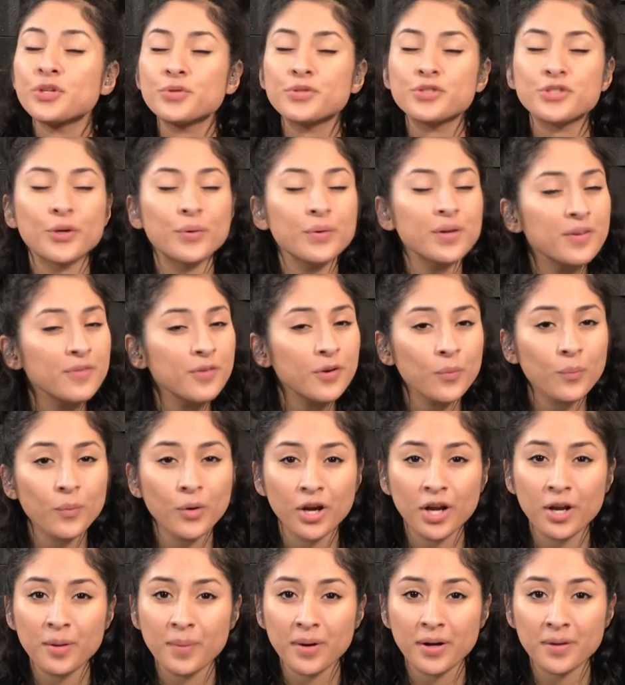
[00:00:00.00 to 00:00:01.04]
don't even
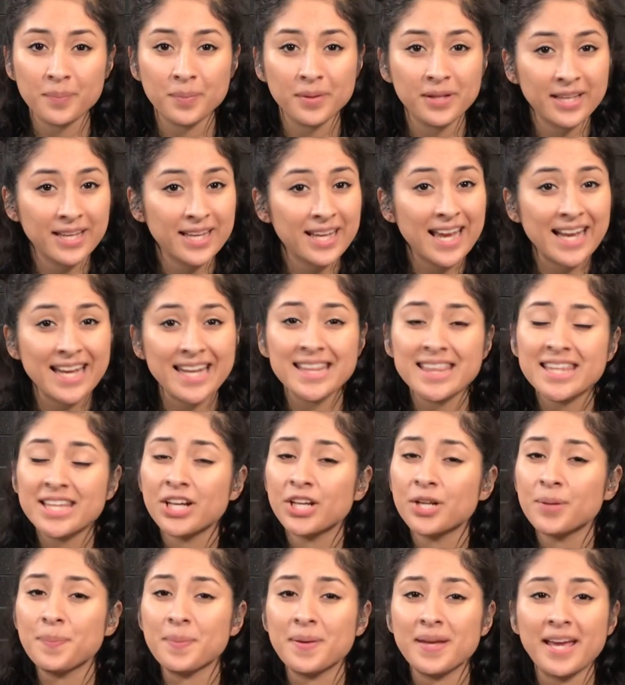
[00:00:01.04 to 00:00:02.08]
worry about playing anything
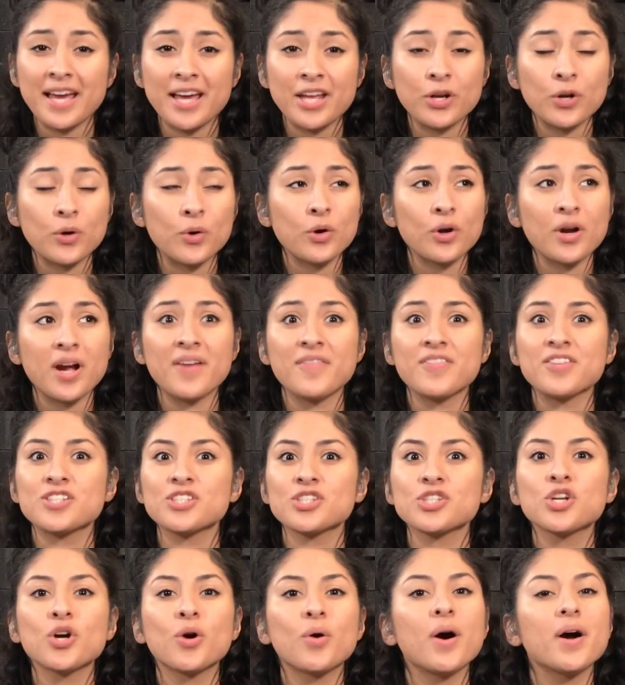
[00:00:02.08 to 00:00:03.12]
on a piano or having to
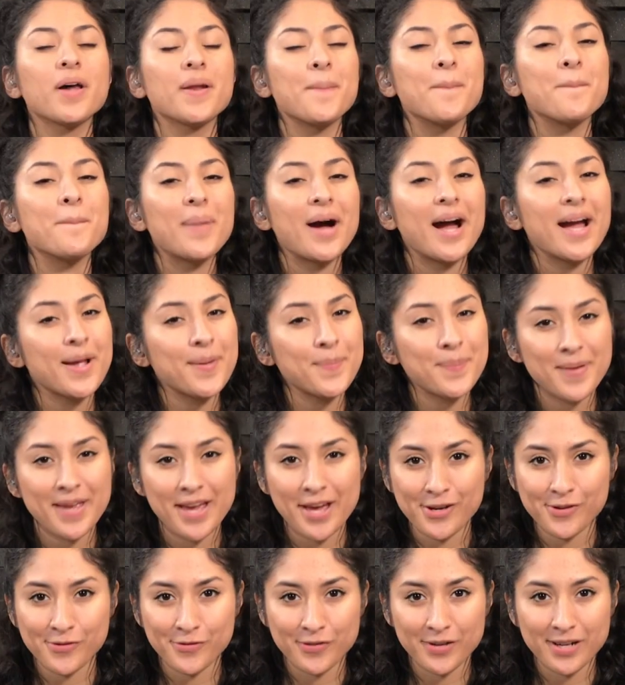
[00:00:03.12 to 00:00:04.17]
go out and buy a
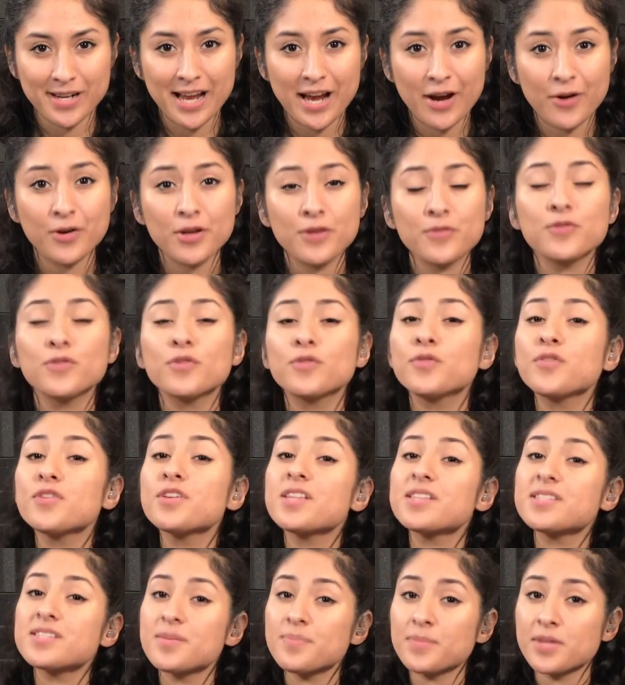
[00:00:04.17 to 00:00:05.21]
piano for now. If you feel
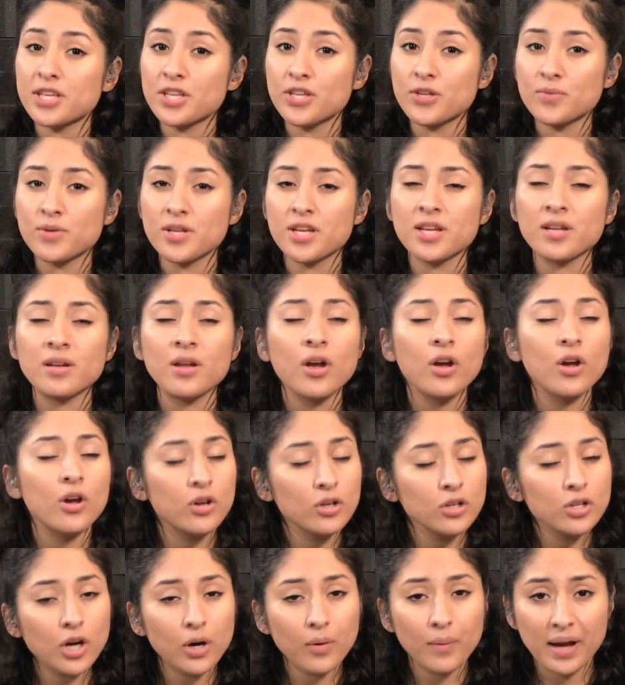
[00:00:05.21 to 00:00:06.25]
it's something you need,
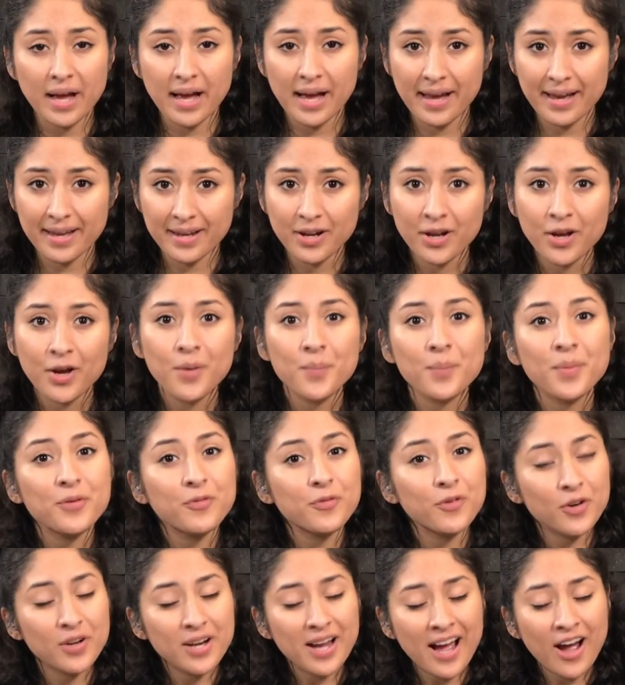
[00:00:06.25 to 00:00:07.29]
go ahead. But
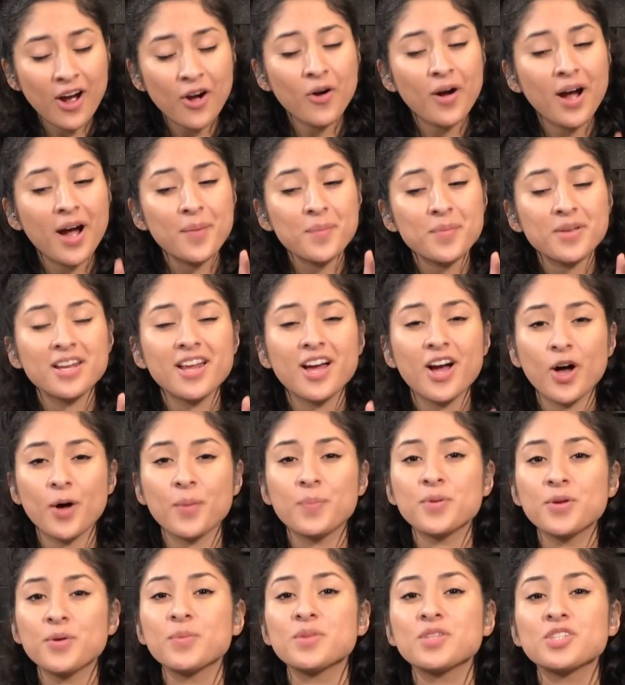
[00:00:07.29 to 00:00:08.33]
for now, I'm going to
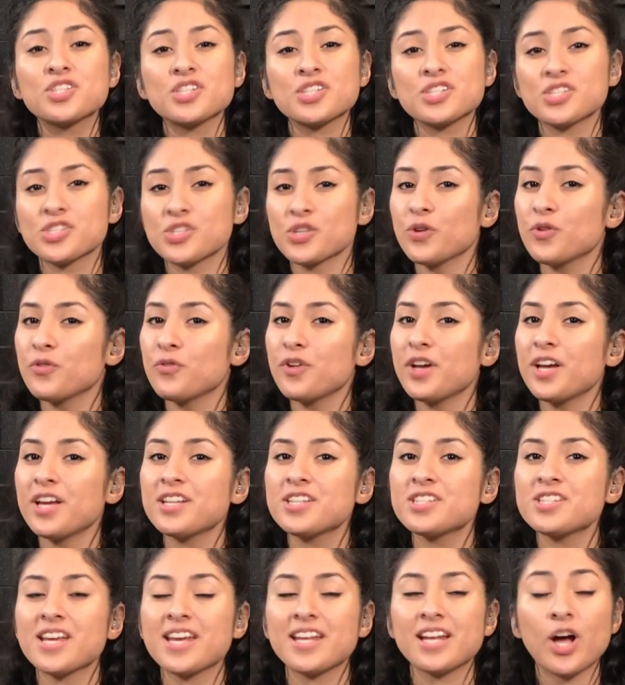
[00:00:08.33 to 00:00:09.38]
help you with just
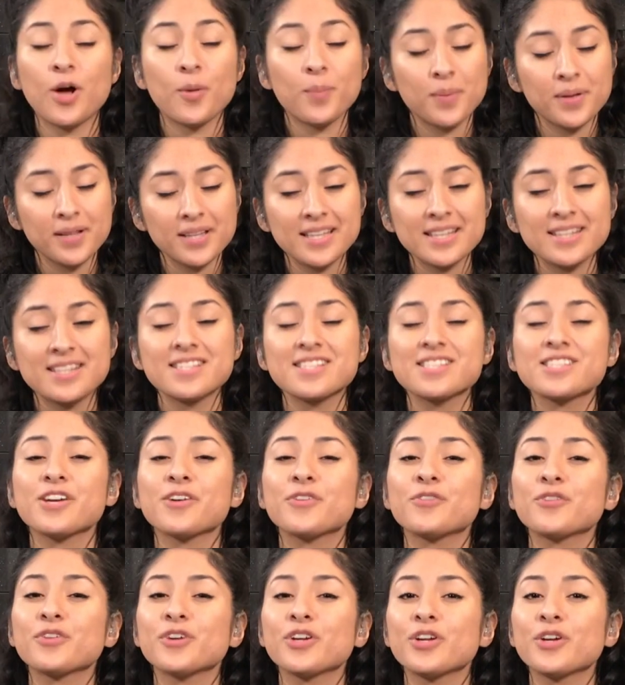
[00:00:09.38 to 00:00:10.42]
solfege and I'll play the
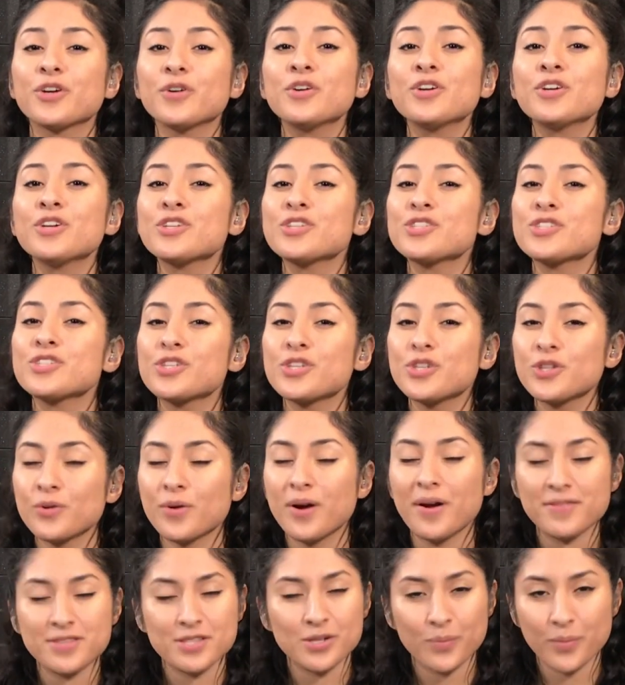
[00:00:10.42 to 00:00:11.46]
stuff for you so you don't
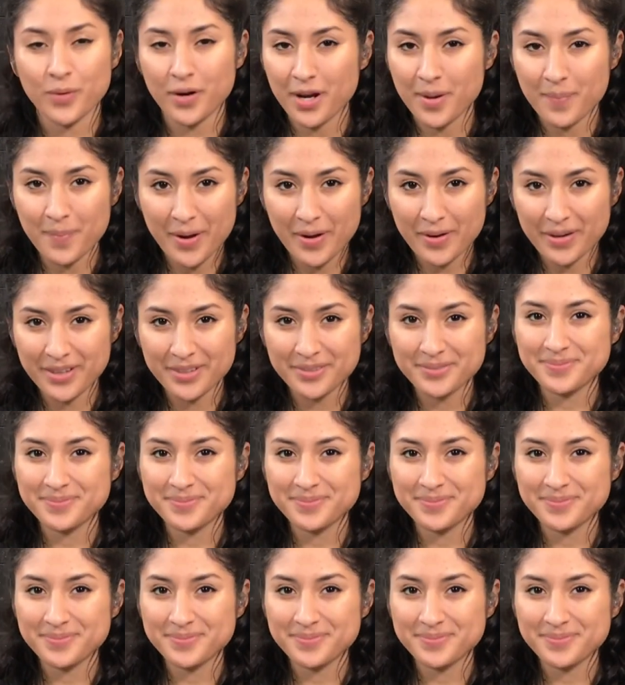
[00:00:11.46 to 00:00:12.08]
have to worry about it.